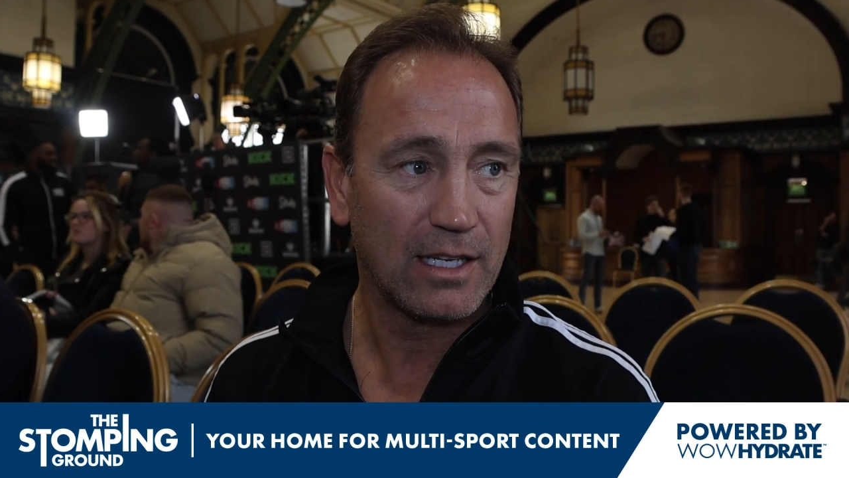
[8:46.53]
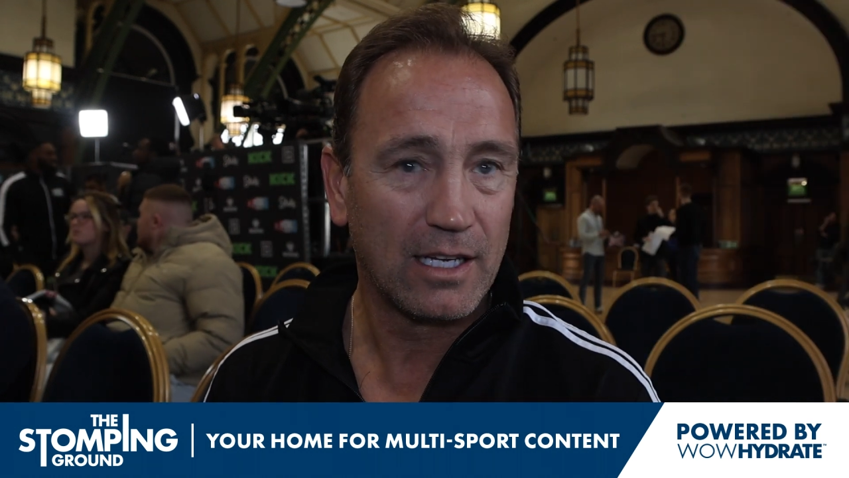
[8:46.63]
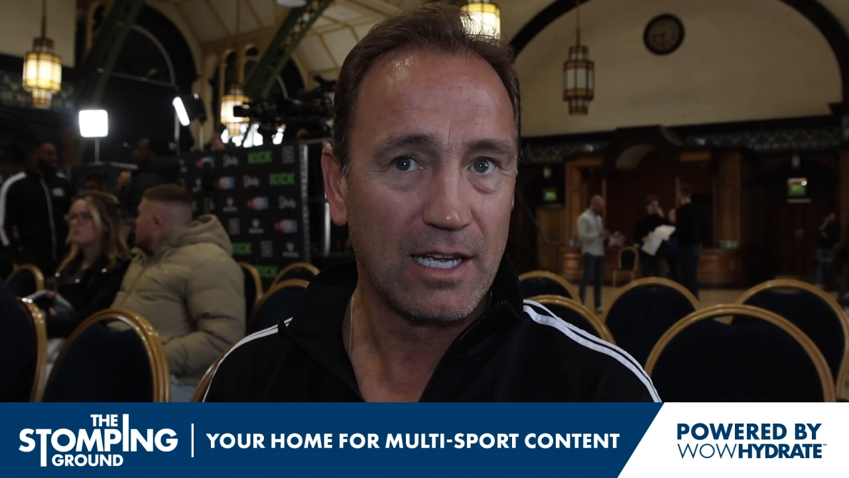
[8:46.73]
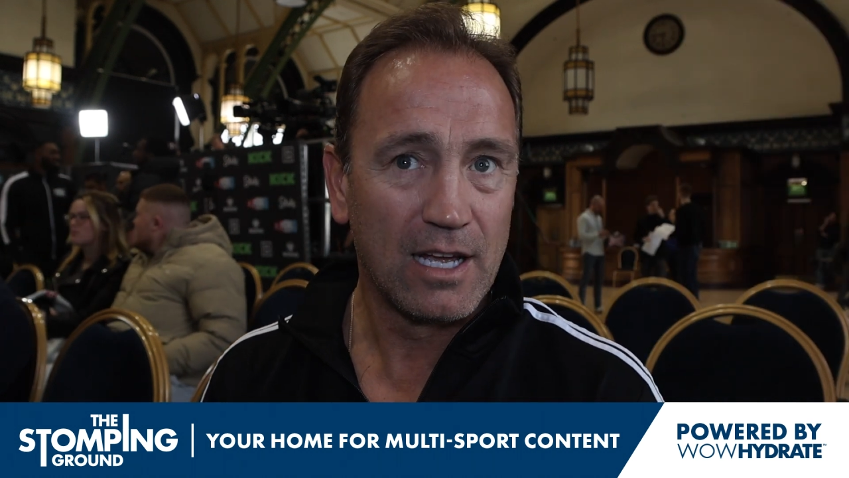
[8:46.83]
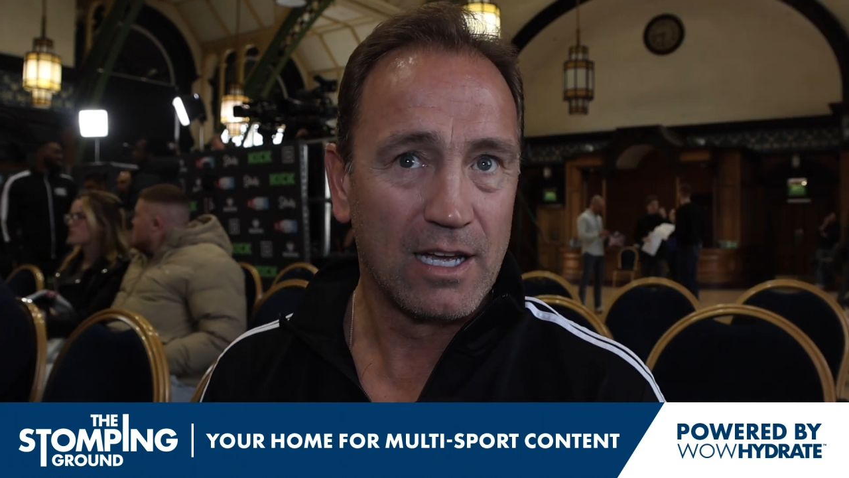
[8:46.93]

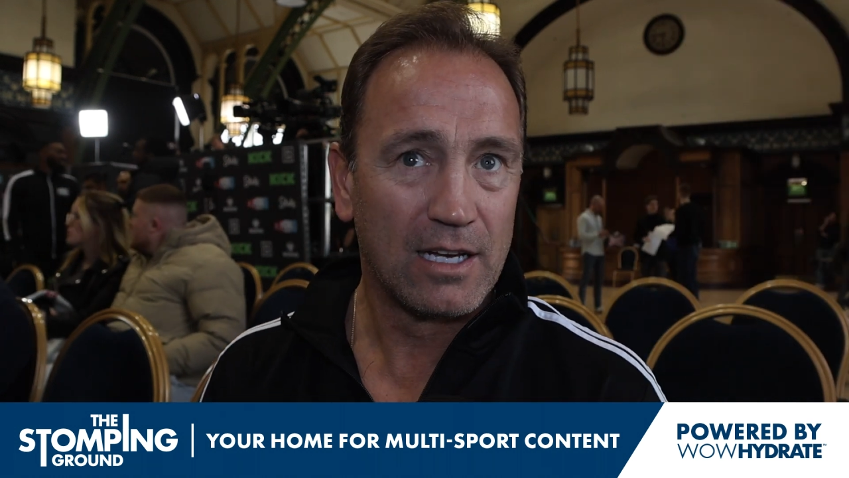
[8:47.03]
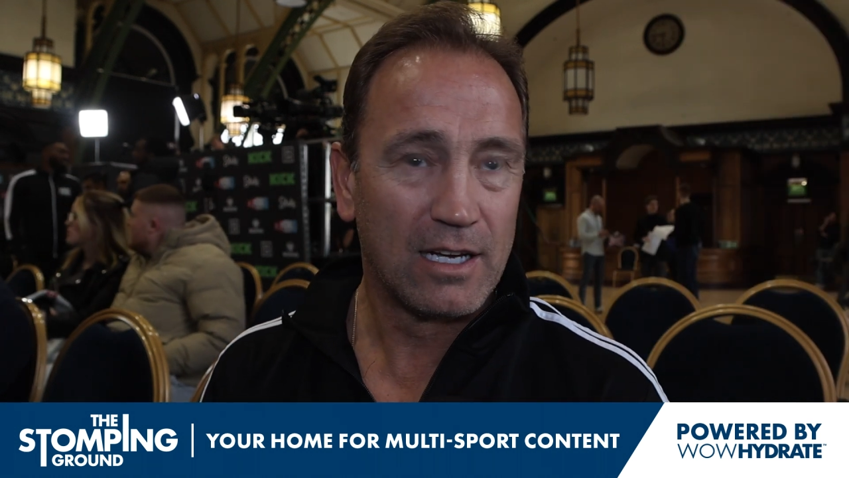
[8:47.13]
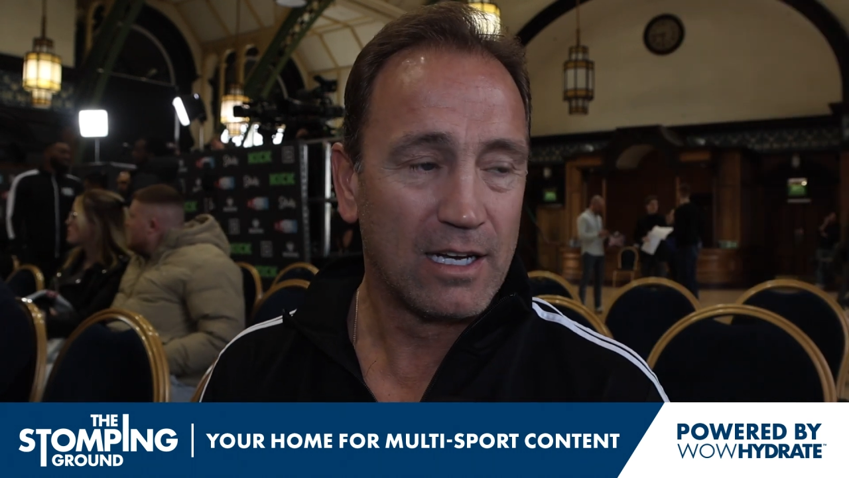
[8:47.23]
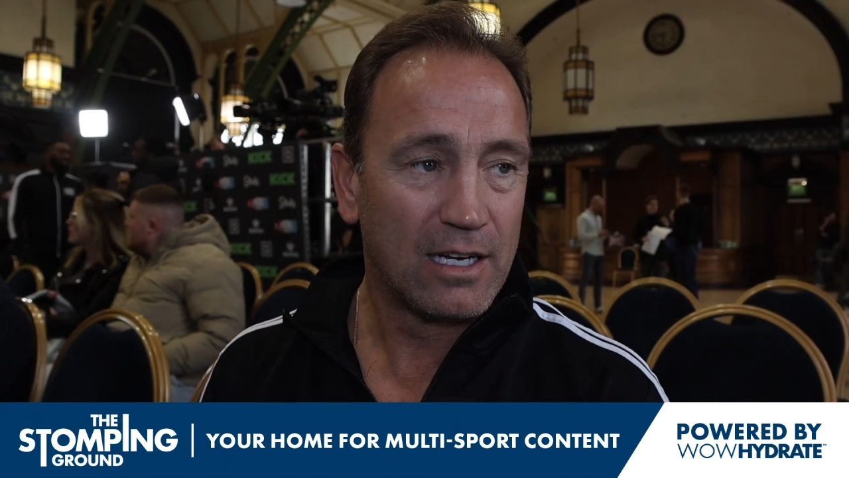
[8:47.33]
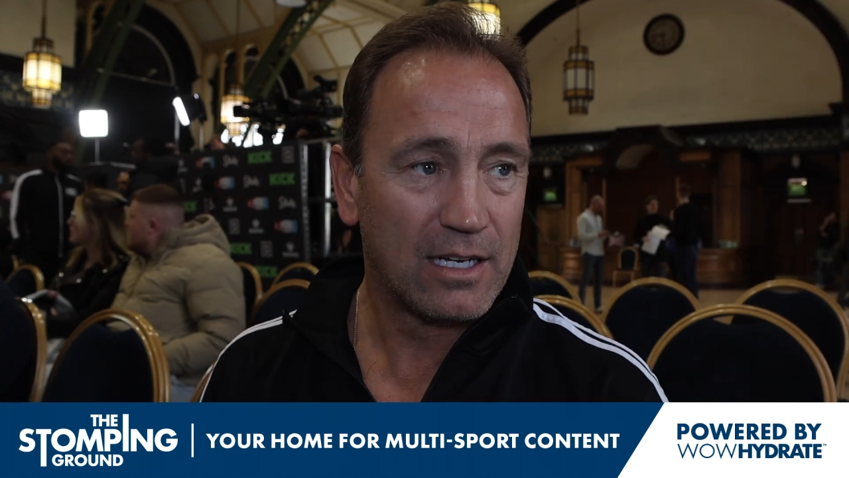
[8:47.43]
you could
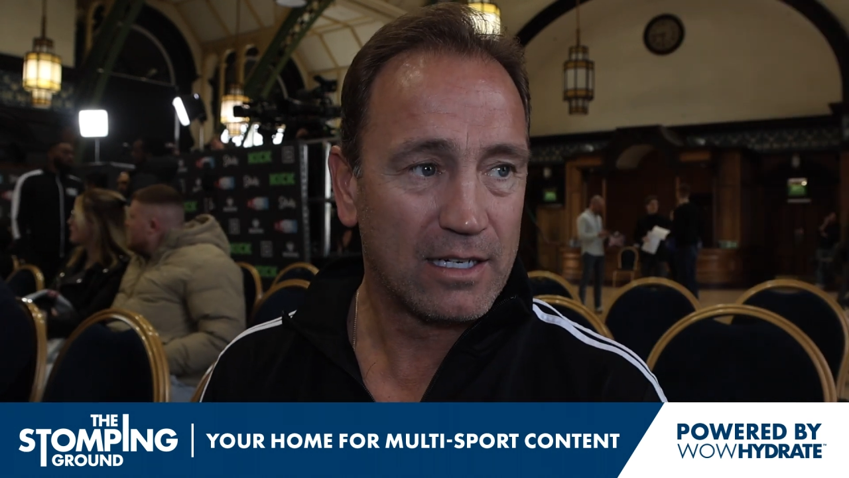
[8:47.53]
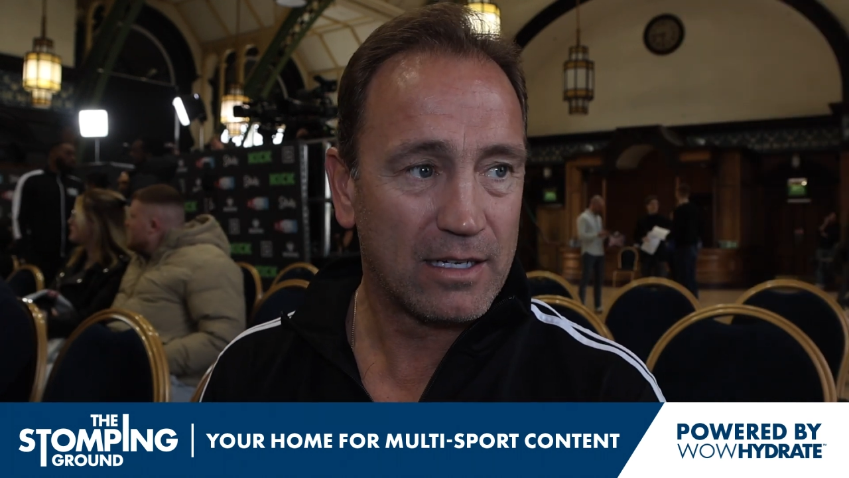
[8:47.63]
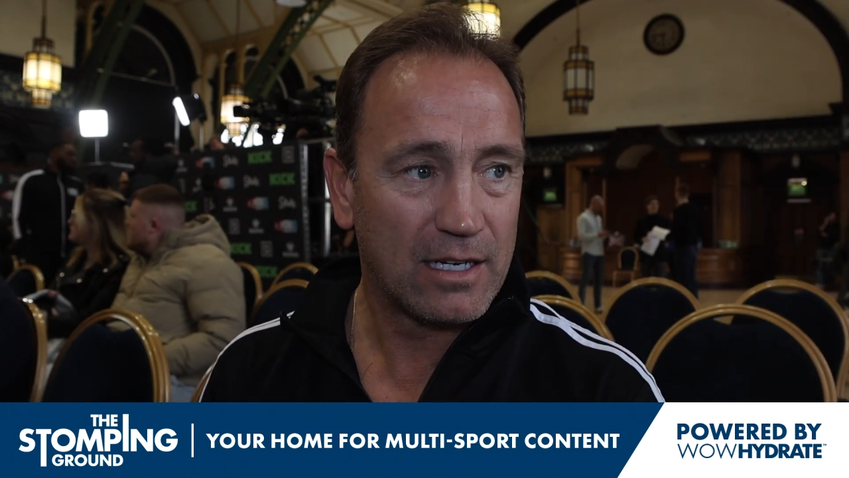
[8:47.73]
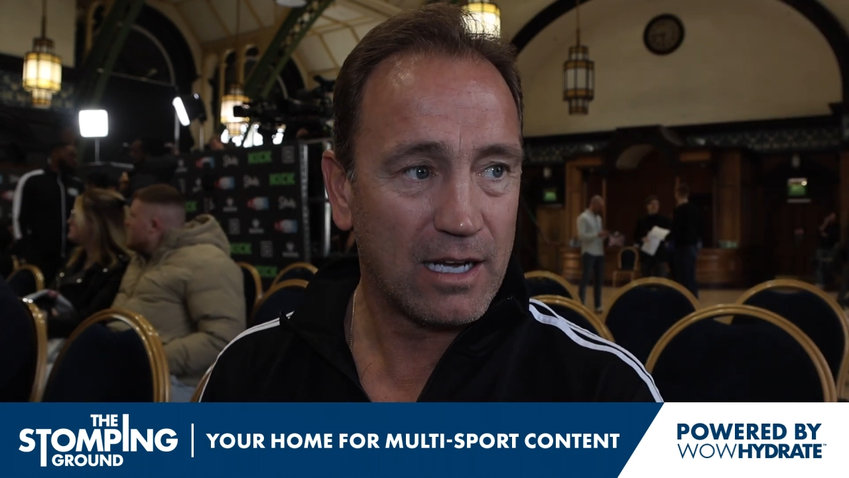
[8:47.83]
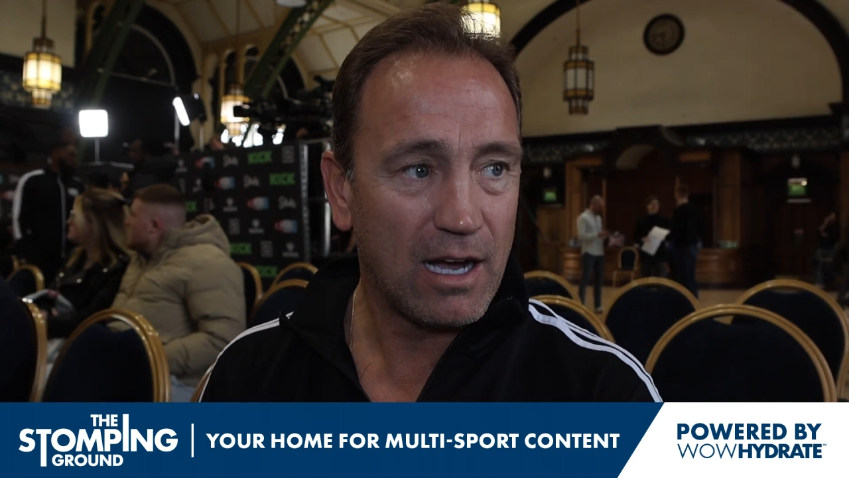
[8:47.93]
make Daniel